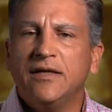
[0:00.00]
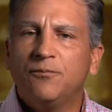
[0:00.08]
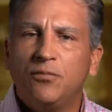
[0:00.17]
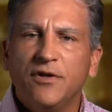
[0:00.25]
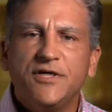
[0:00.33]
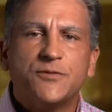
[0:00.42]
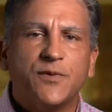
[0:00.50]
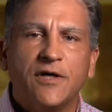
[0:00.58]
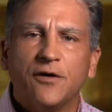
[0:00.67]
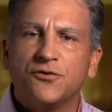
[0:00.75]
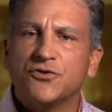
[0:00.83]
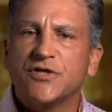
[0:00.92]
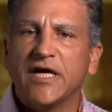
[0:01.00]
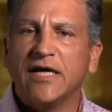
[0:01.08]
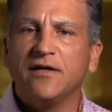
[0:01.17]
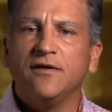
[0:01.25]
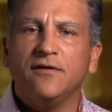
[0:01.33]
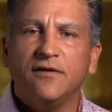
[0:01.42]
Please be
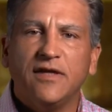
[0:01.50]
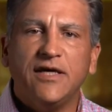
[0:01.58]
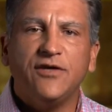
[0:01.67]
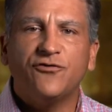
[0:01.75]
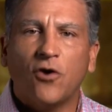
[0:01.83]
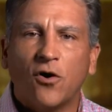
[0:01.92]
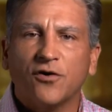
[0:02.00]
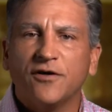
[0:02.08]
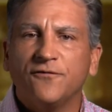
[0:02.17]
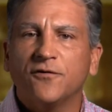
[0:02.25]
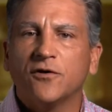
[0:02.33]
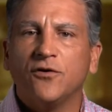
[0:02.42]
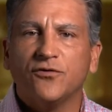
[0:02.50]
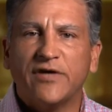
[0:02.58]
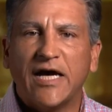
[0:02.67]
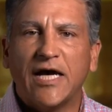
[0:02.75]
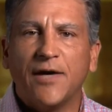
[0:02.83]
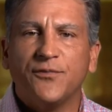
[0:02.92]
understanding. These are difficult
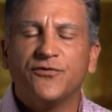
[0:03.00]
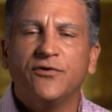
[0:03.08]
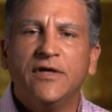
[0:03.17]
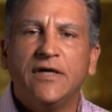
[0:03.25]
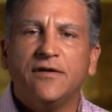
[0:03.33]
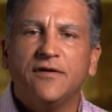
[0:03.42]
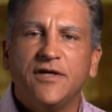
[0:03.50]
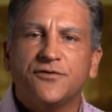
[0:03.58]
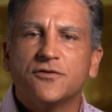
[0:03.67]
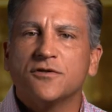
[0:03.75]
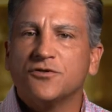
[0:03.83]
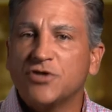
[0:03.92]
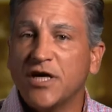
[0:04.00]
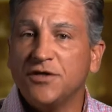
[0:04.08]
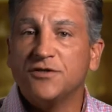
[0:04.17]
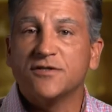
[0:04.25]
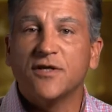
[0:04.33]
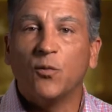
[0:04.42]
times. These are the
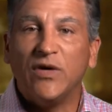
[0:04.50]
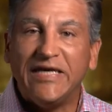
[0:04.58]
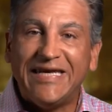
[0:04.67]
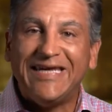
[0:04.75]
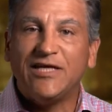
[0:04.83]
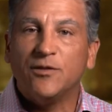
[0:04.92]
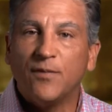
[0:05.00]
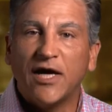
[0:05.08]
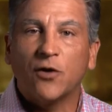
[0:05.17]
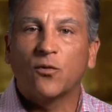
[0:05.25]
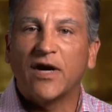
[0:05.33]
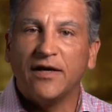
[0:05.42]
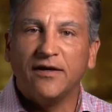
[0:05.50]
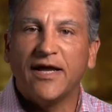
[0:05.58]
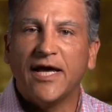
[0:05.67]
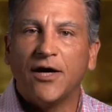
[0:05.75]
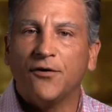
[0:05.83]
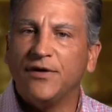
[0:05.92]
changes that we need to make right
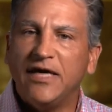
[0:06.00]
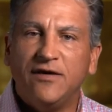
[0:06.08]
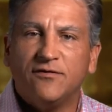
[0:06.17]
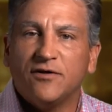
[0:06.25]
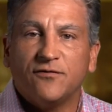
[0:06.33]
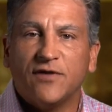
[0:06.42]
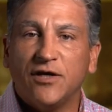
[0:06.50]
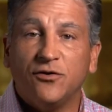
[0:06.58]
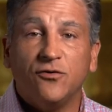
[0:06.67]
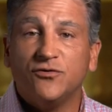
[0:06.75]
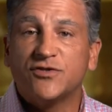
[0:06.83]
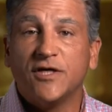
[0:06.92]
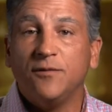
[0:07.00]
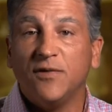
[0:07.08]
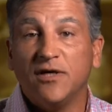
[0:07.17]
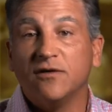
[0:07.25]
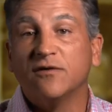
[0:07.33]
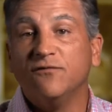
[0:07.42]
now, even if they do seem
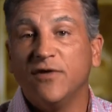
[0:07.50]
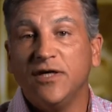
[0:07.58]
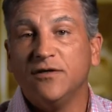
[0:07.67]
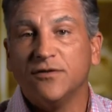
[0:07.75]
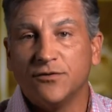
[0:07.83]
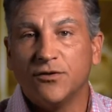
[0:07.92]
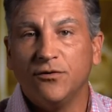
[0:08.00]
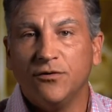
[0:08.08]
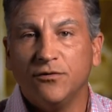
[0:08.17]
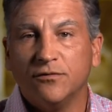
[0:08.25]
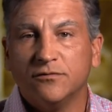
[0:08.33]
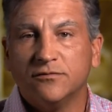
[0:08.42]
inconvenient to you.